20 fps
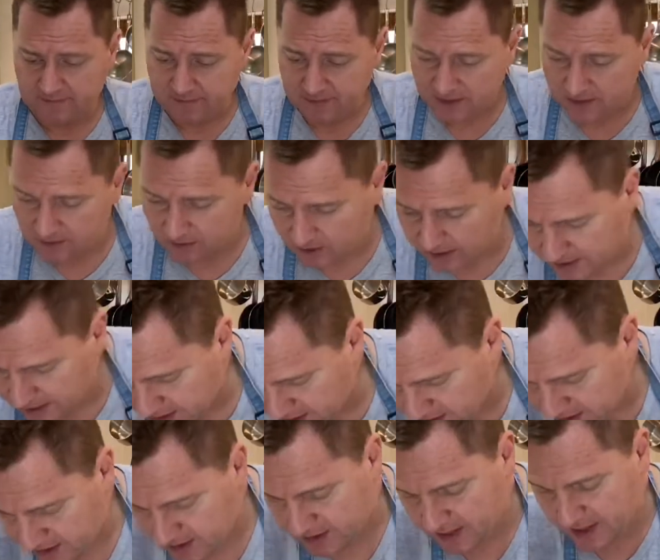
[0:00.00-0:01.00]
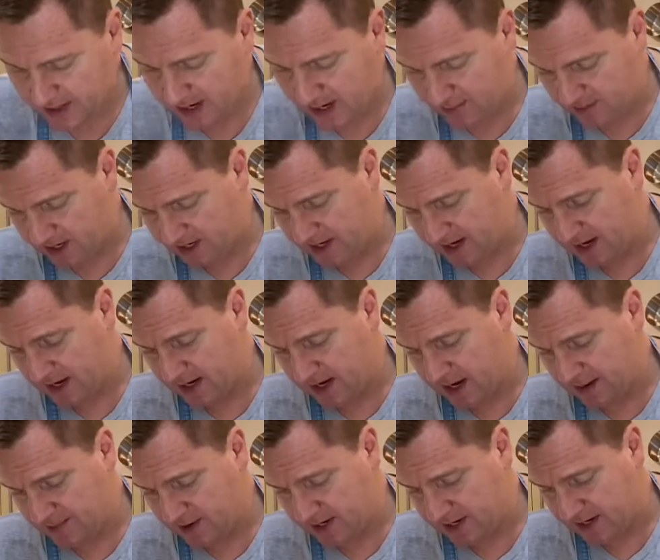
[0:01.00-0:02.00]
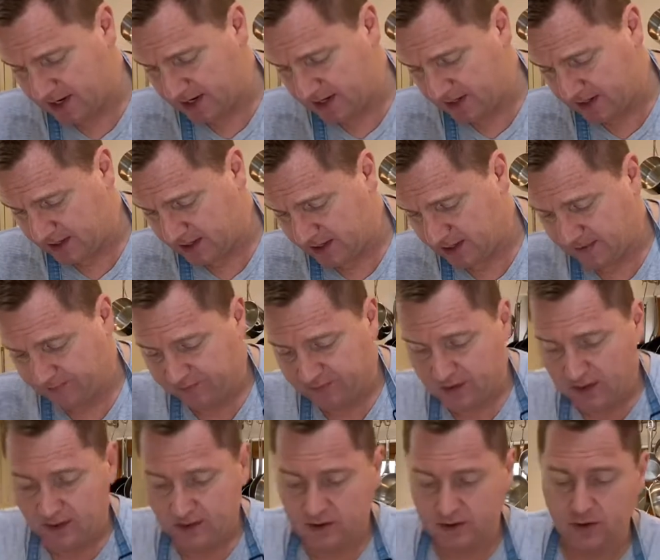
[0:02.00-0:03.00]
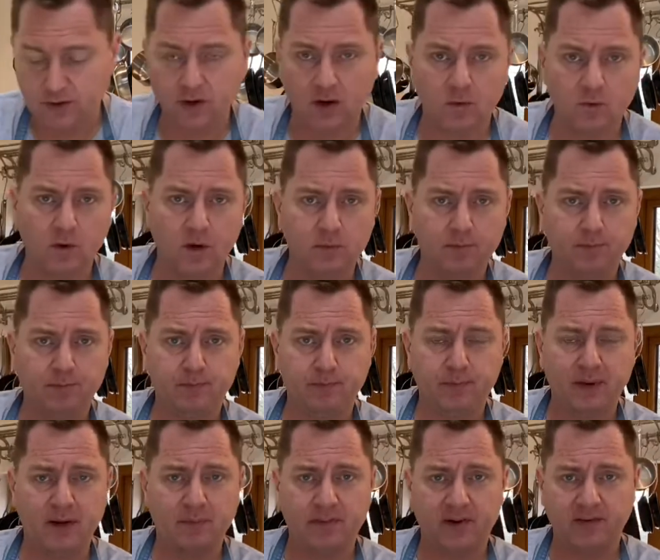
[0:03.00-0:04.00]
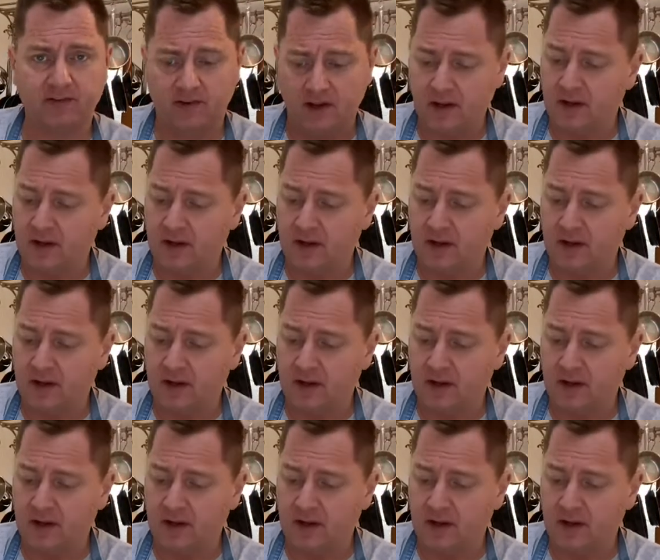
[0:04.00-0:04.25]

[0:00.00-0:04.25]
Right? Am I there? You don't want big bits.